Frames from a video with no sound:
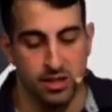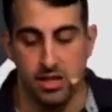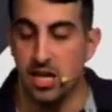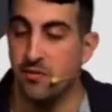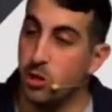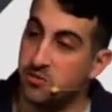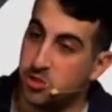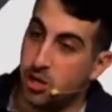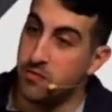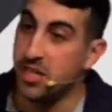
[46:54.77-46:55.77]
If you have
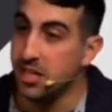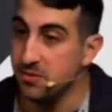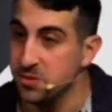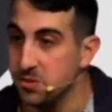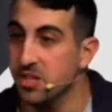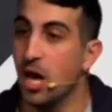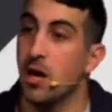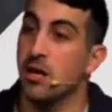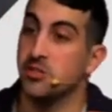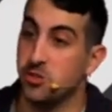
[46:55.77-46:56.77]
serving gifts,
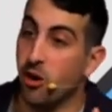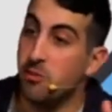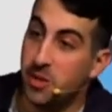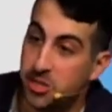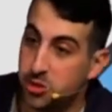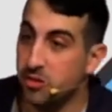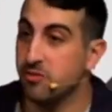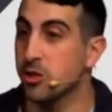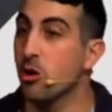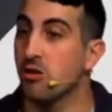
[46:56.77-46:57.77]
start a ministry for
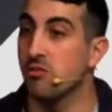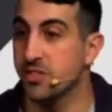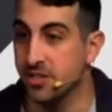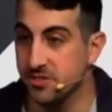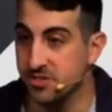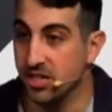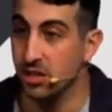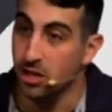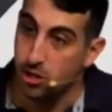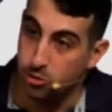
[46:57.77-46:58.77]
the orphan in the city
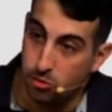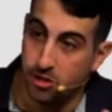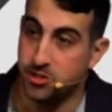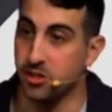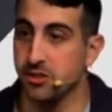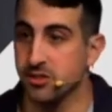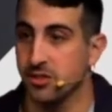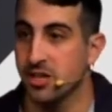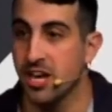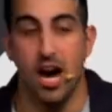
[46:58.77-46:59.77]
through our church,
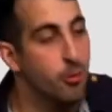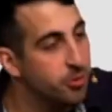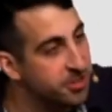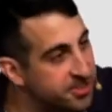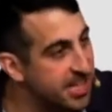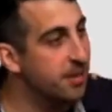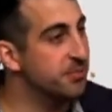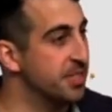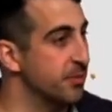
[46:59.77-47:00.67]
help with the sound team.